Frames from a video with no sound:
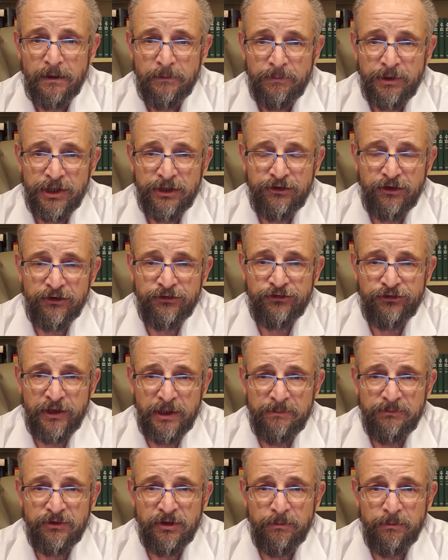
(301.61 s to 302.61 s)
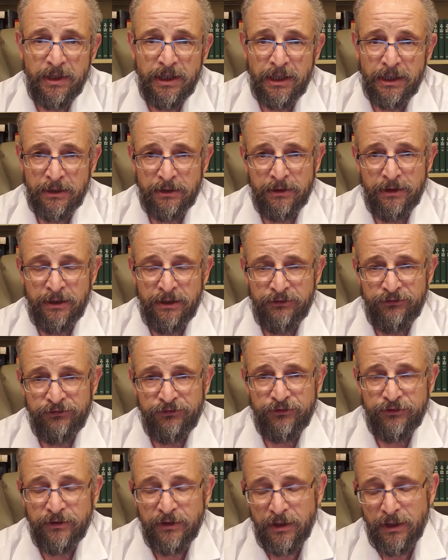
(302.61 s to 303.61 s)
but it does seem to me at
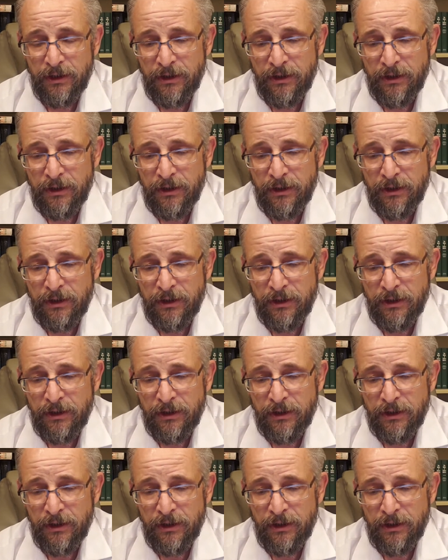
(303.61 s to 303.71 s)
least